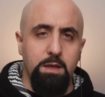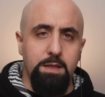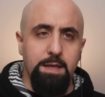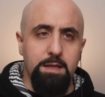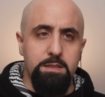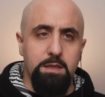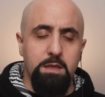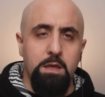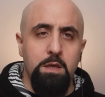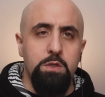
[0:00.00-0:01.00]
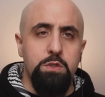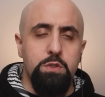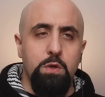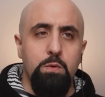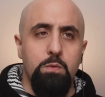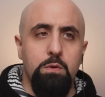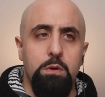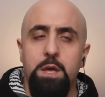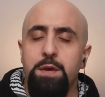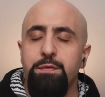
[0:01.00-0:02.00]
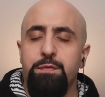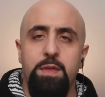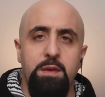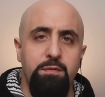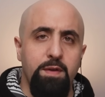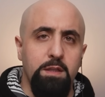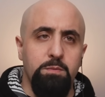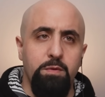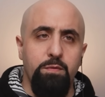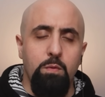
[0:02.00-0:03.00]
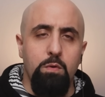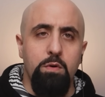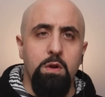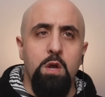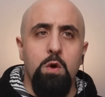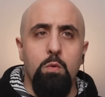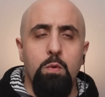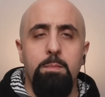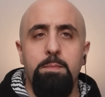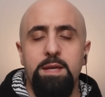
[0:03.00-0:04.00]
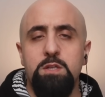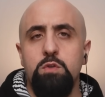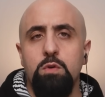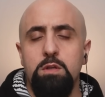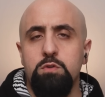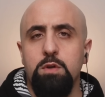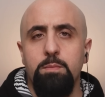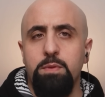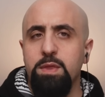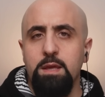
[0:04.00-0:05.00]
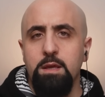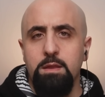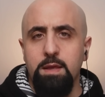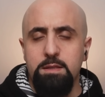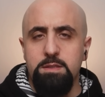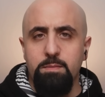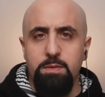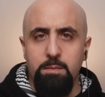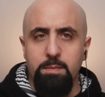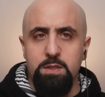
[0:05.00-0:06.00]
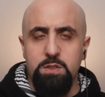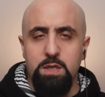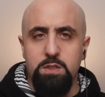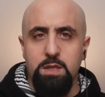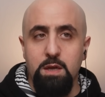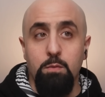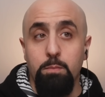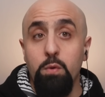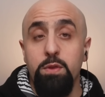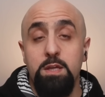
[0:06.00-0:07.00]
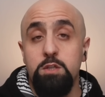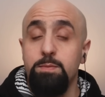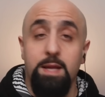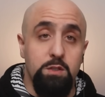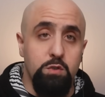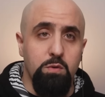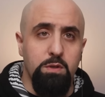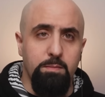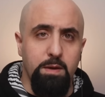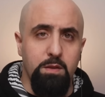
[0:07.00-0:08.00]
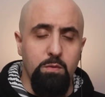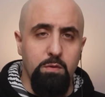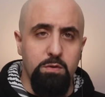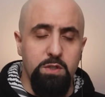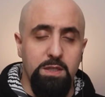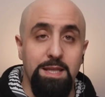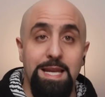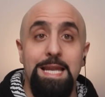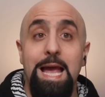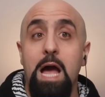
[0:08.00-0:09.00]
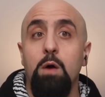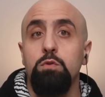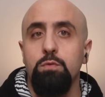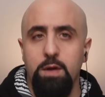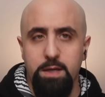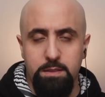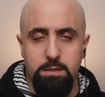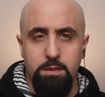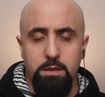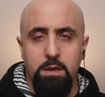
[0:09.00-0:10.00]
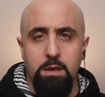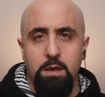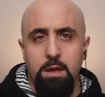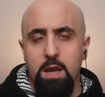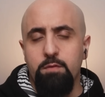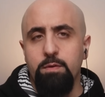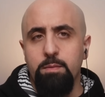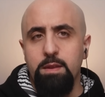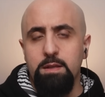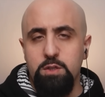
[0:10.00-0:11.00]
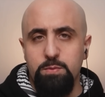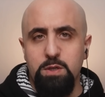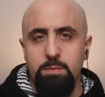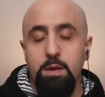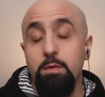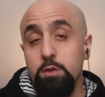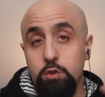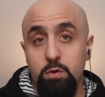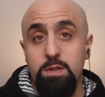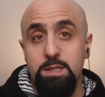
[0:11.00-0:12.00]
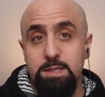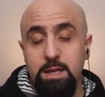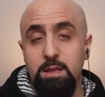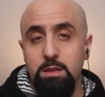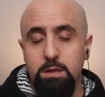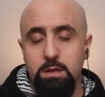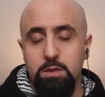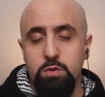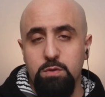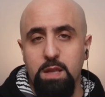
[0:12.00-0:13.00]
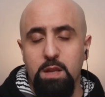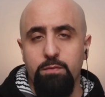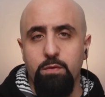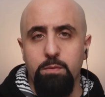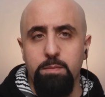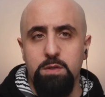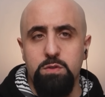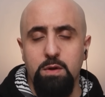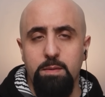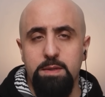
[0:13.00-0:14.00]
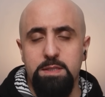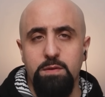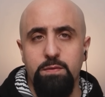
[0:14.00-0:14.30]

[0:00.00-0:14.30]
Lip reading: in Gaza. So if they failed before, what makes Donald Trump think that something might change now? Both Egypt and Jordan, by the way, rejected it outright. And from an Egyptian, Jordan said, the Jordanian foreign minister, Ayman